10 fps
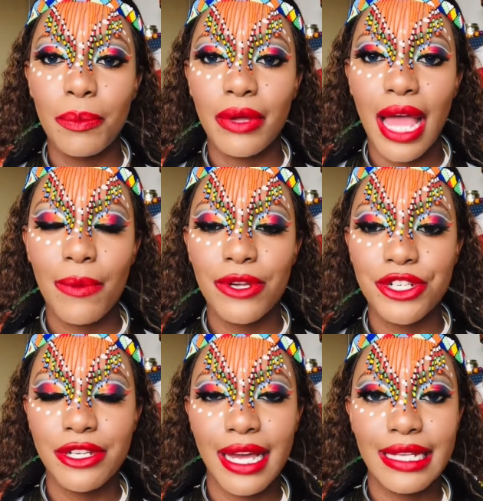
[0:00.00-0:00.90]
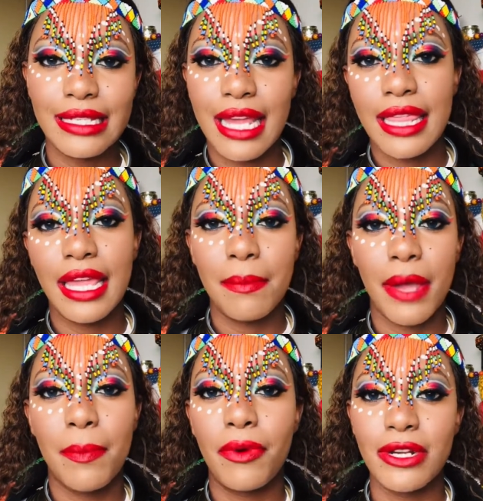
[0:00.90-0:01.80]
I wish you guys nothing
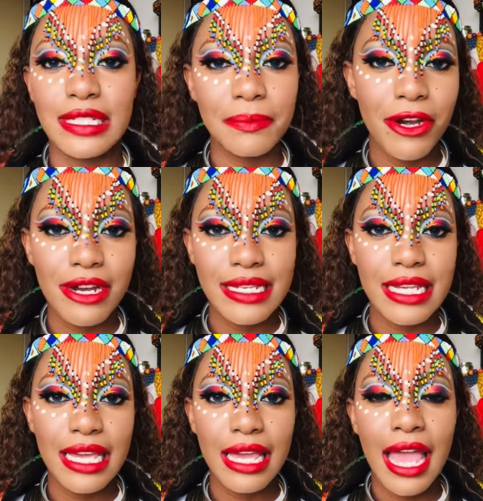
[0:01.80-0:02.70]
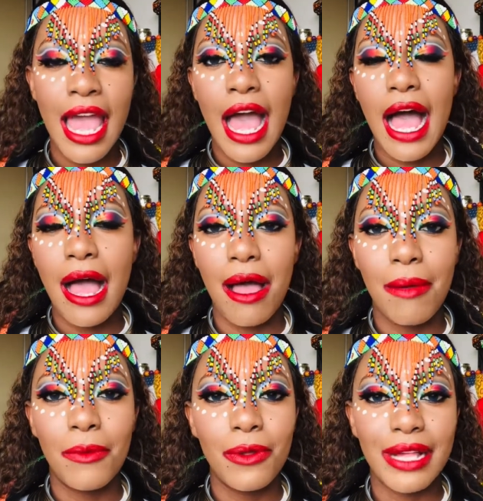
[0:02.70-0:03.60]
but prosperity,
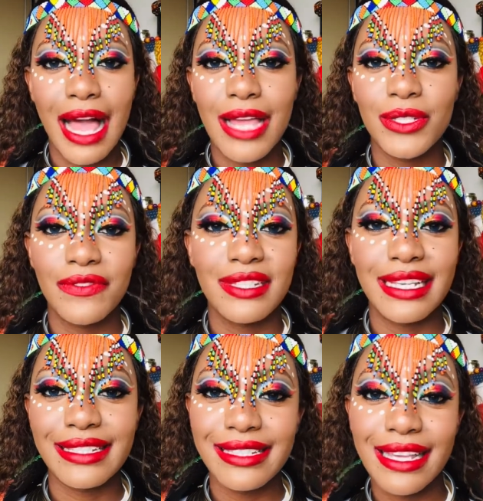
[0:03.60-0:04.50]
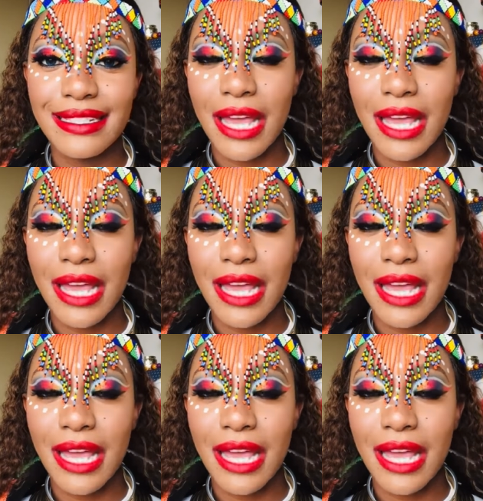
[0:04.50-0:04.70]
all kinds of success.